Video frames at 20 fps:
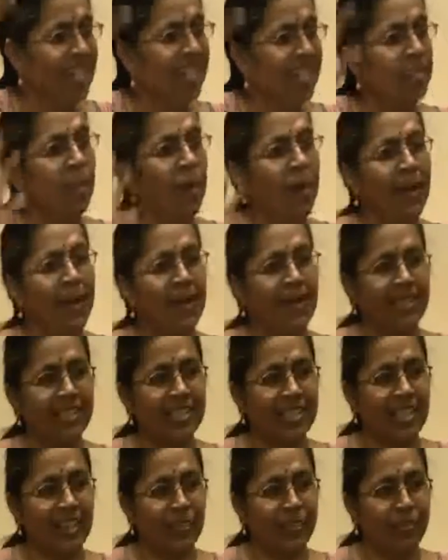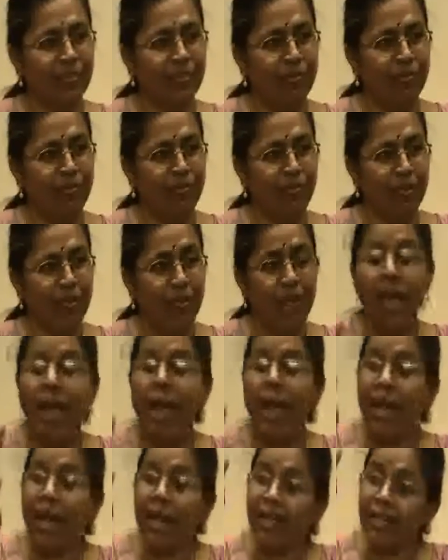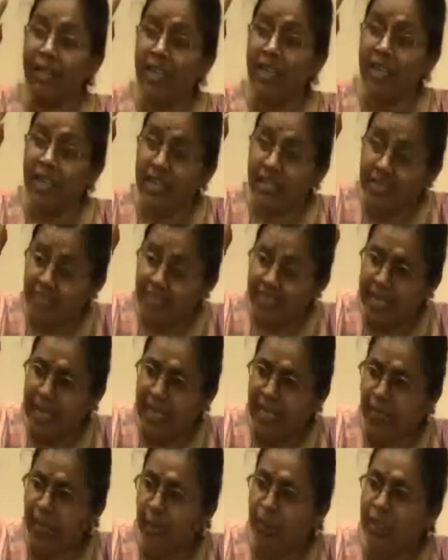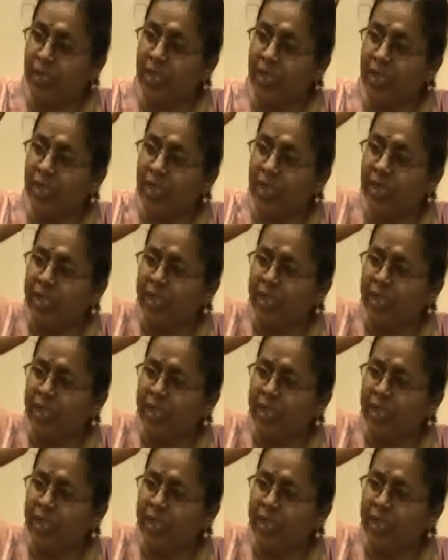is by itself and in that buddhi